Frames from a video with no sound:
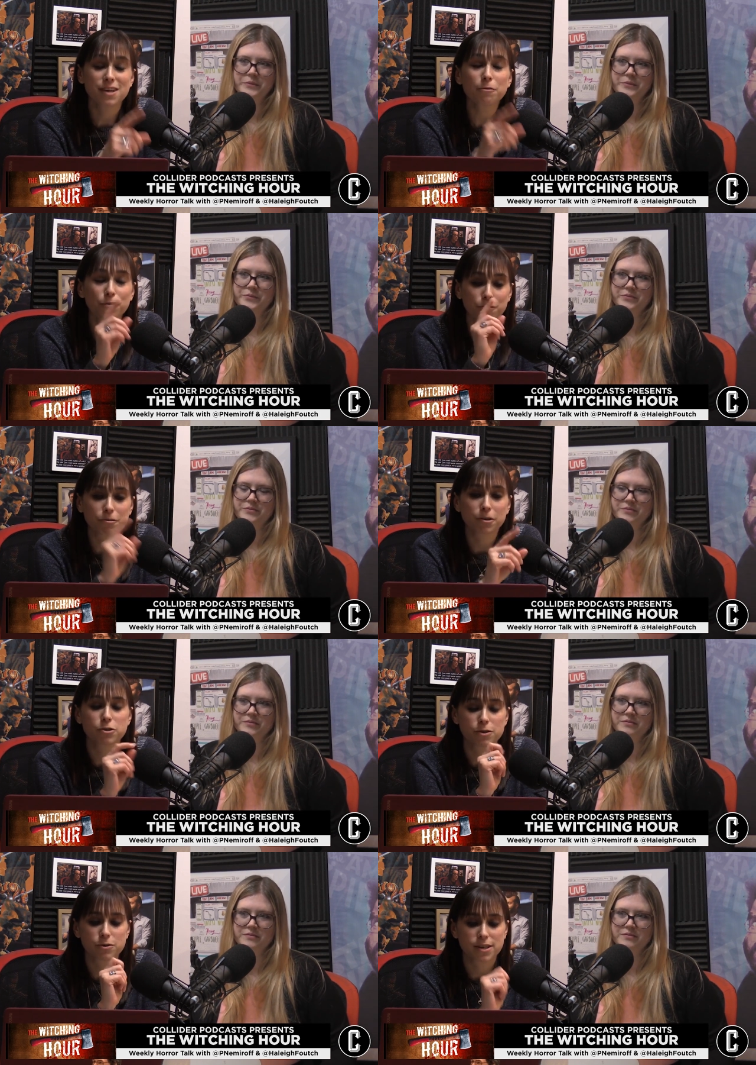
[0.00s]
Speaker 1: for the first two
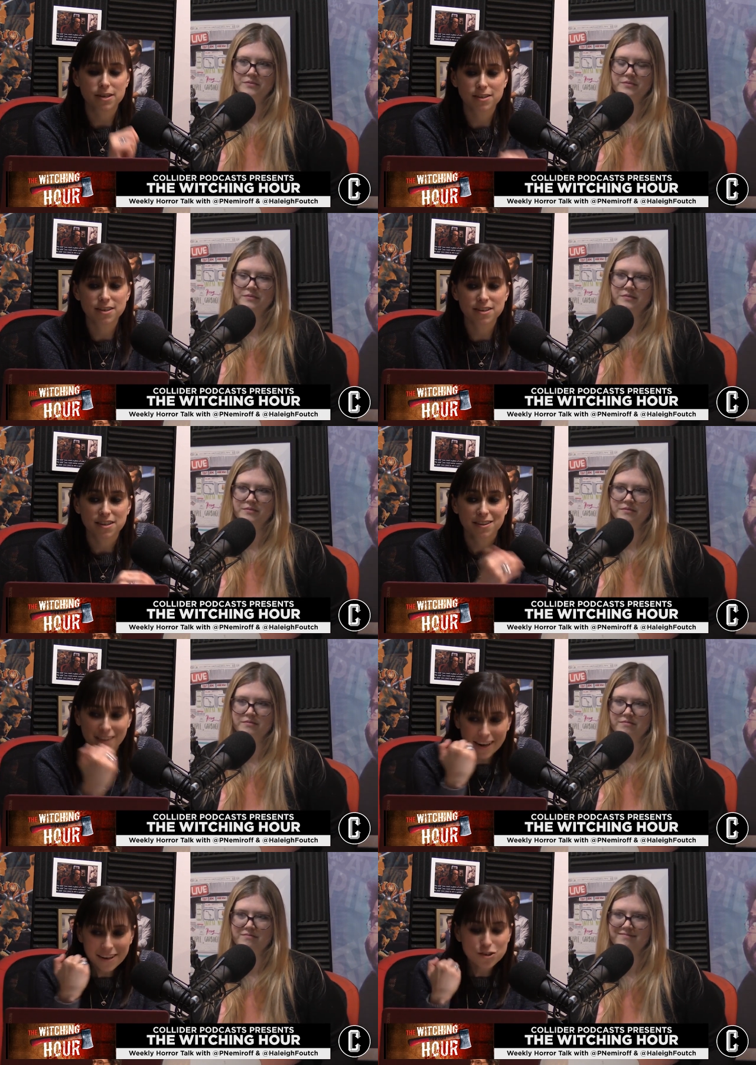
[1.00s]
seasons, they
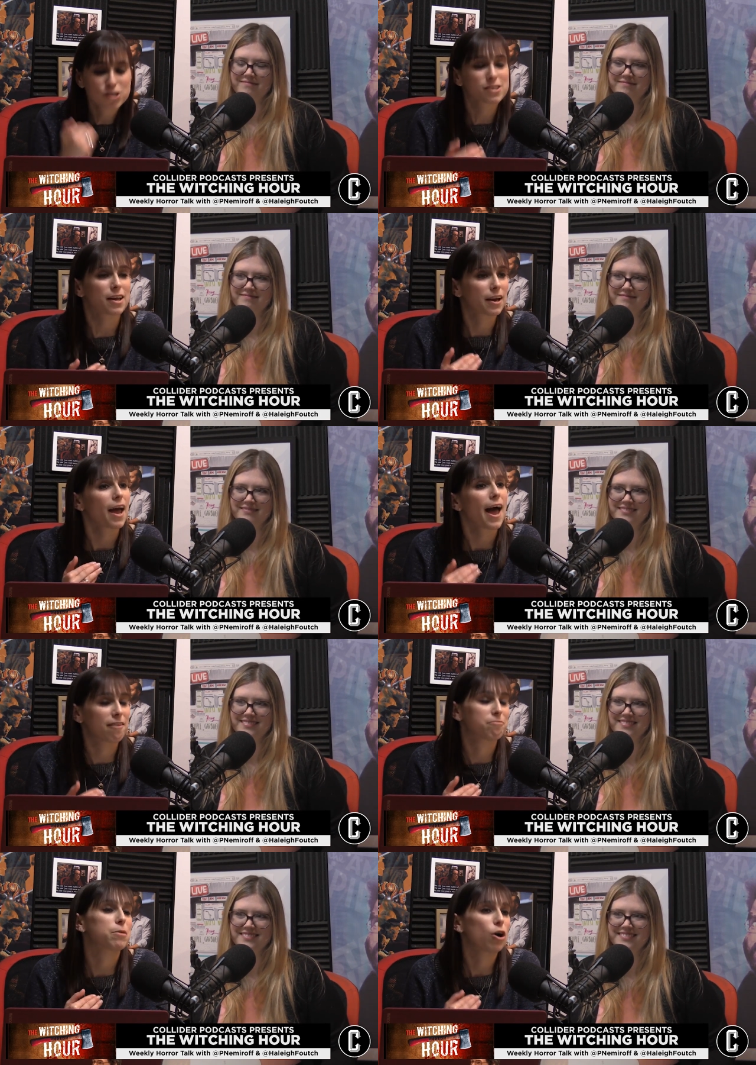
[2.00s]
didn't just like have
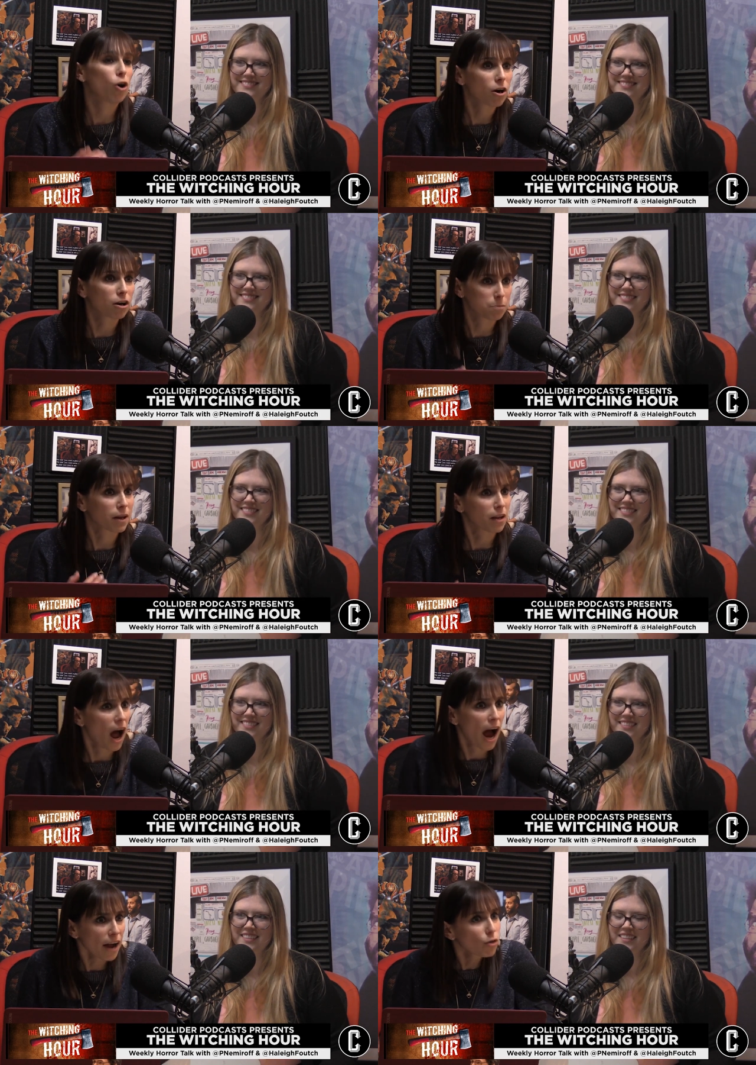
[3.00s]
me hooked, but like,
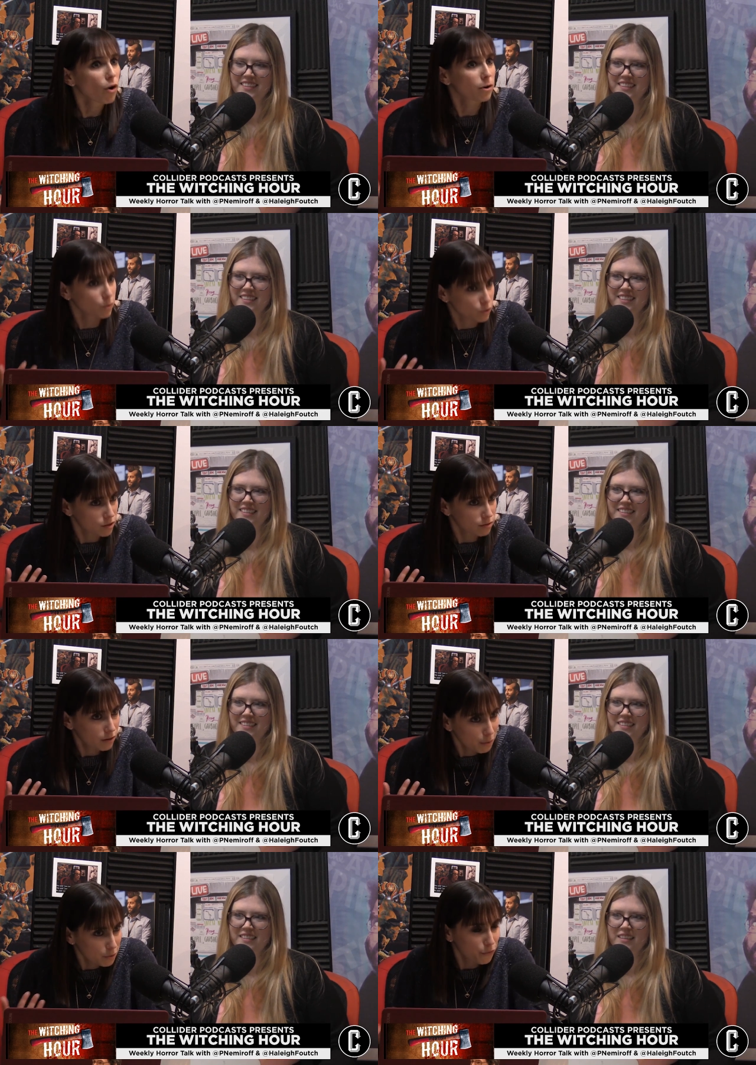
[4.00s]
I thought it was it
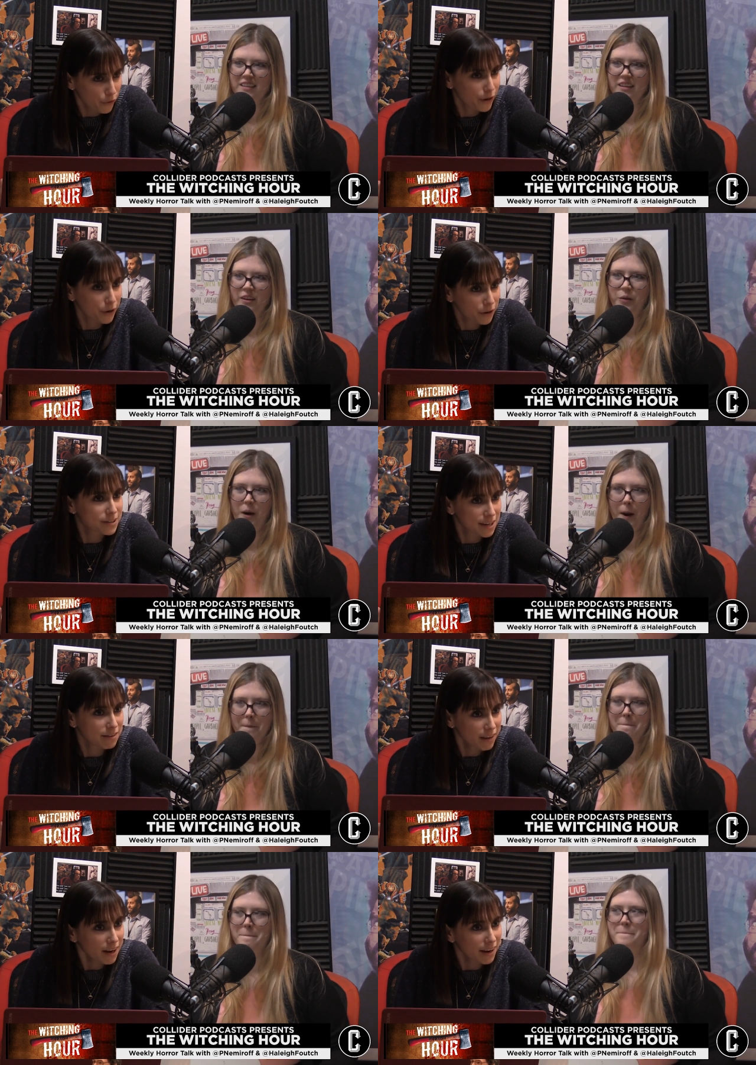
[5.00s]
was freaking good oh,
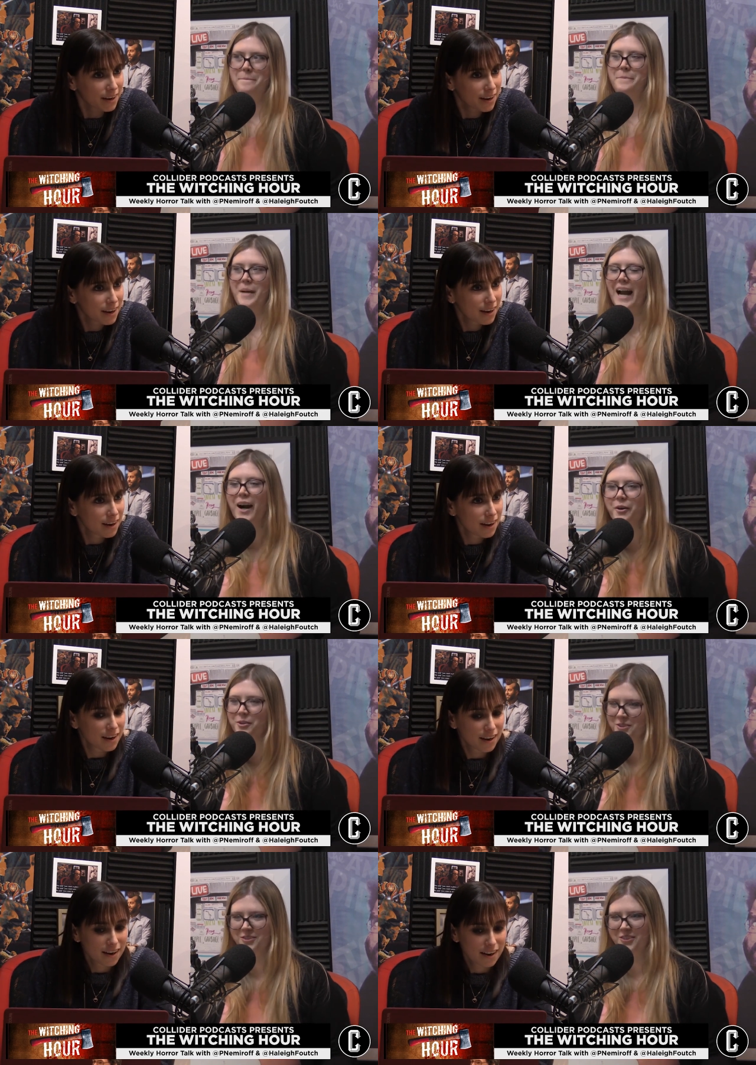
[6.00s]
TV.
Speaker 2: I
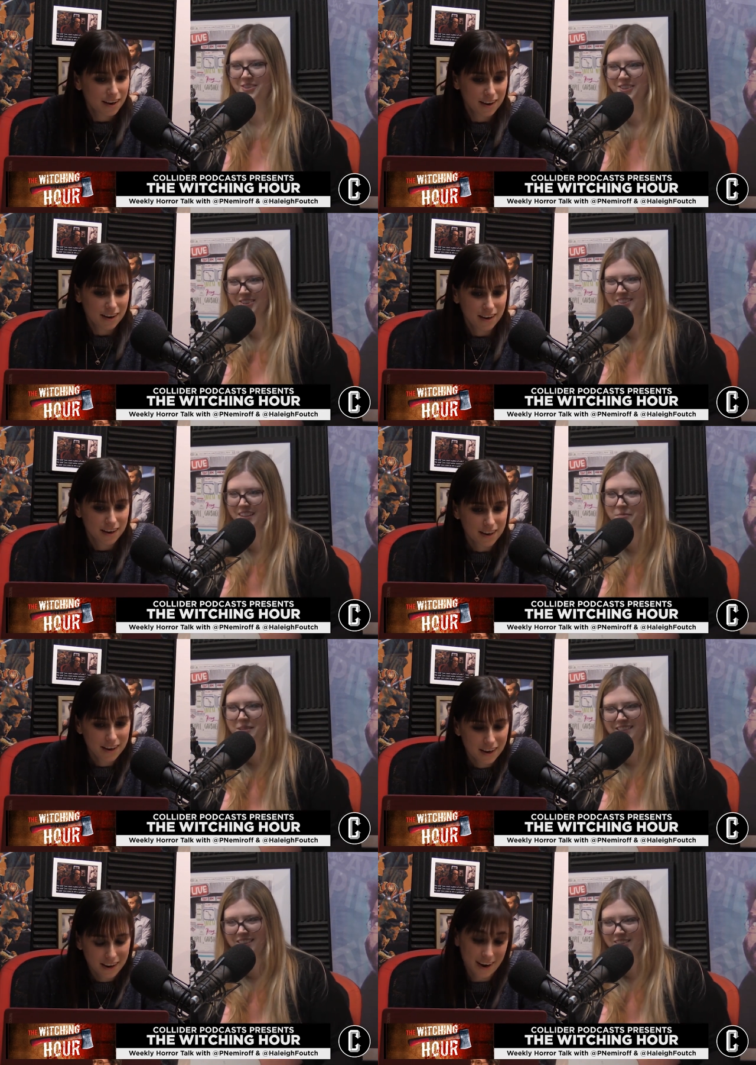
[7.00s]
barreled through those
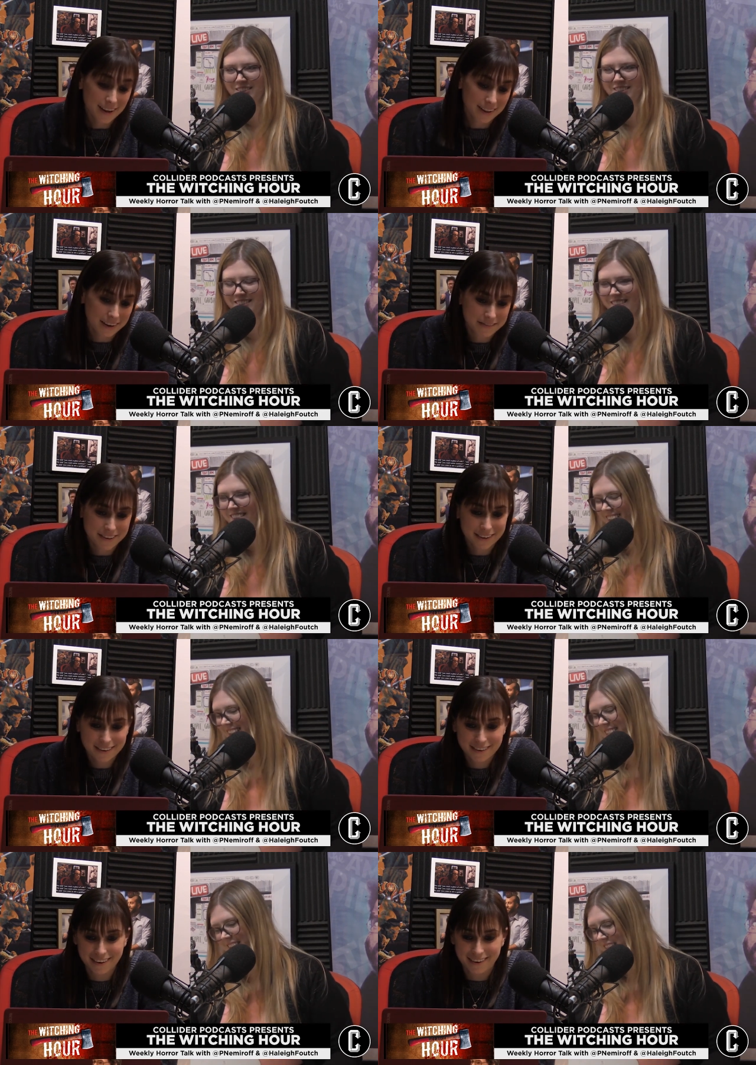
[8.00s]
episodes. I loved it. I
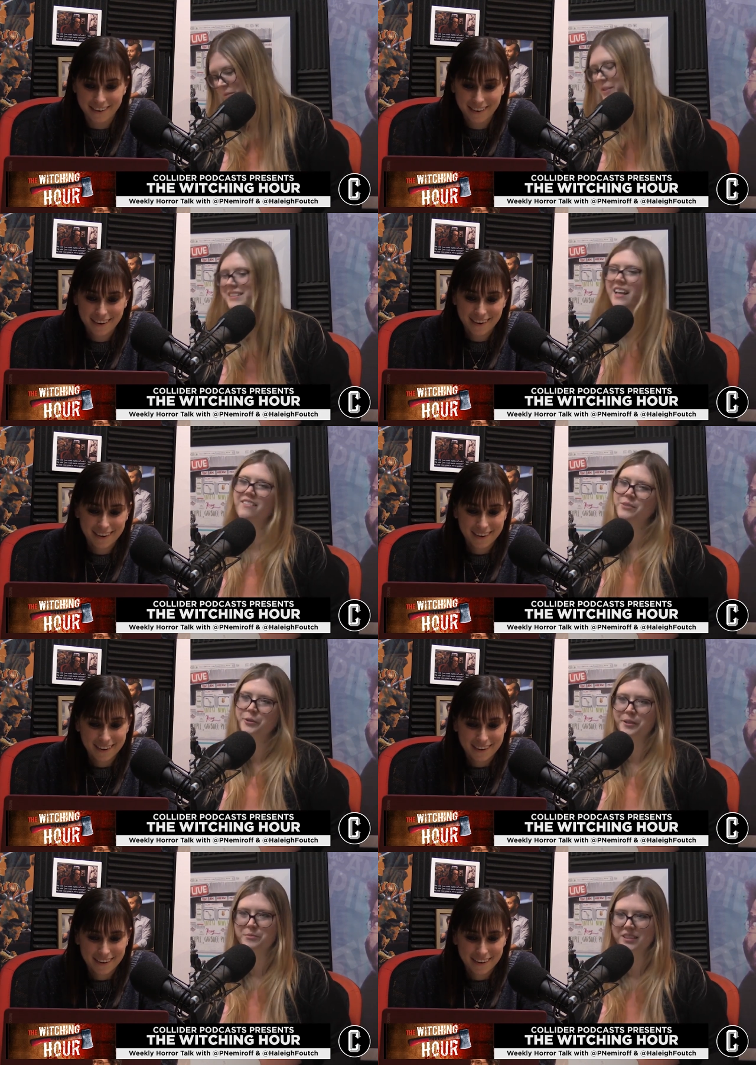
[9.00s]
was, well, it's Kevin
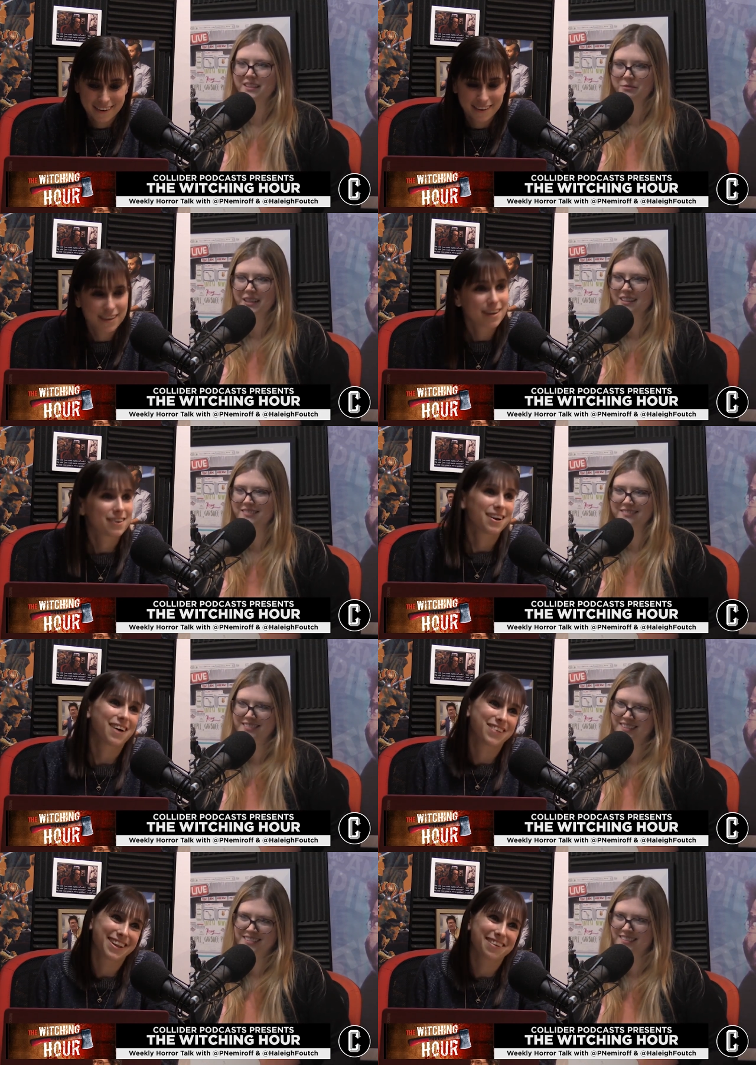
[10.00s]
Williamson. We love we
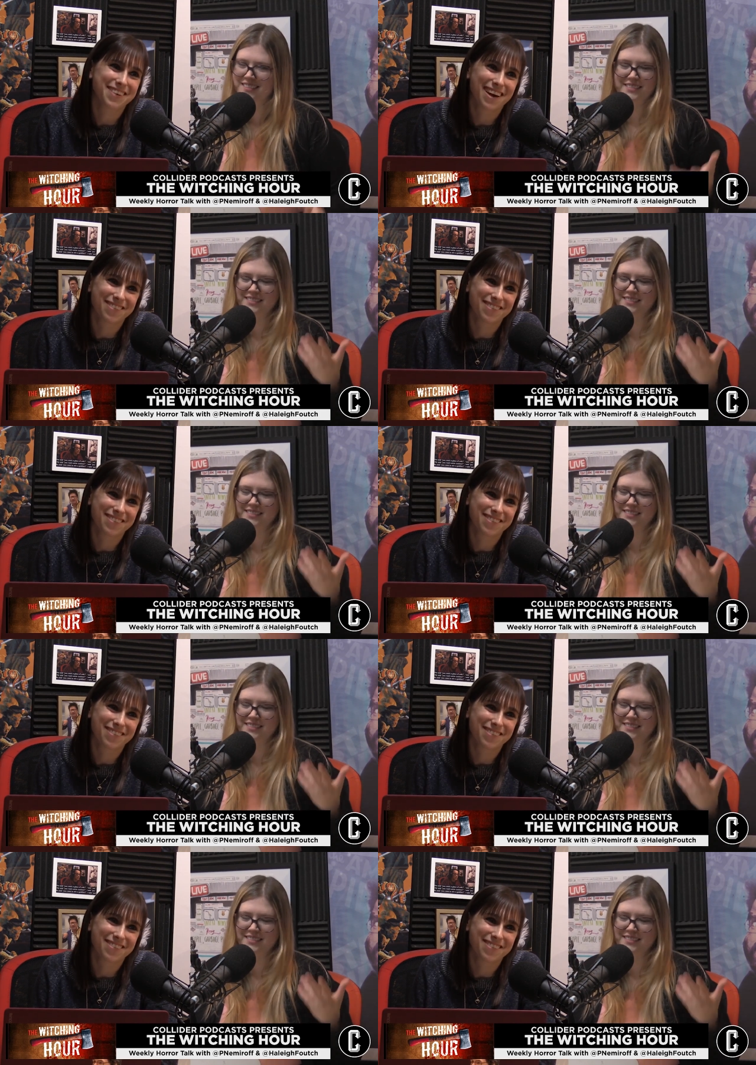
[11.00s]
love Kevin